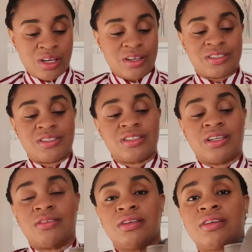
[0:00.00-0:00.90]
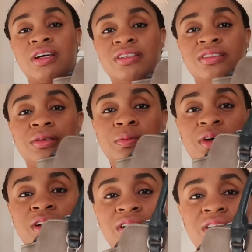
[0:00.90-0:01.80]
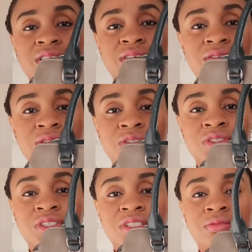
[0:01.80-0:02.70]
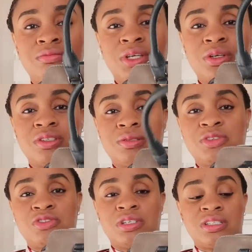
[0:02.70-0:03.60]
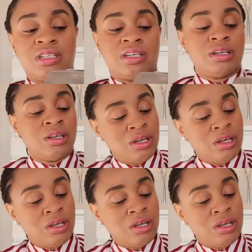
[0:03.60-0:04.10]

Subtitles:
Because it's just annoying, look at the zipper, like, couldn't you just make your zip straight, like,